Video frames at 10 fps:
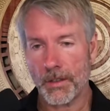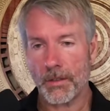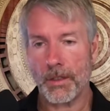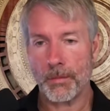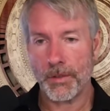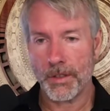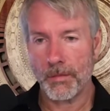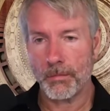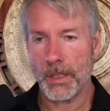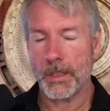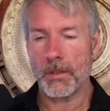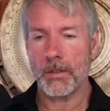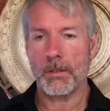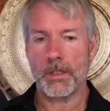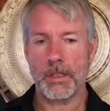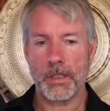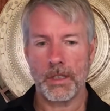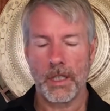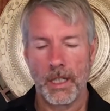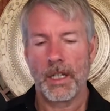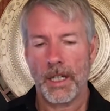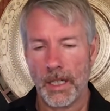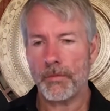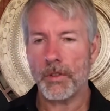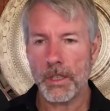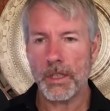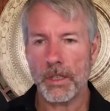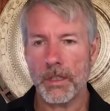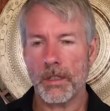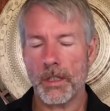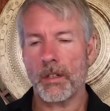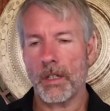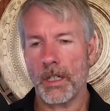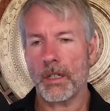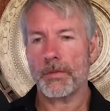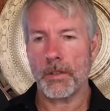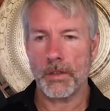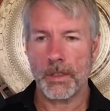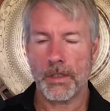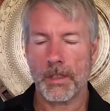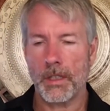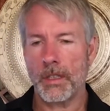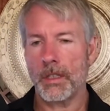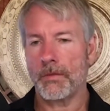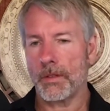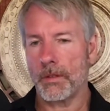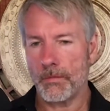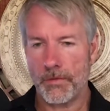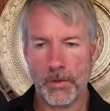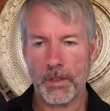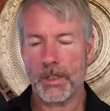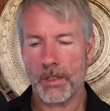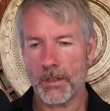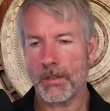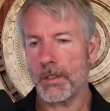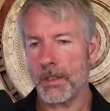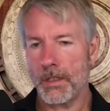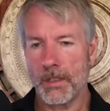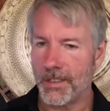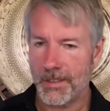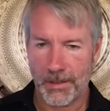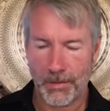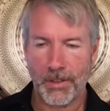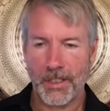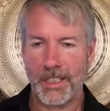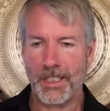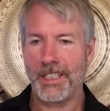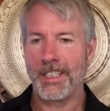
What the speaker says: 30% by gold. And then every year thereafter, it slid from 40 to 30 to 20.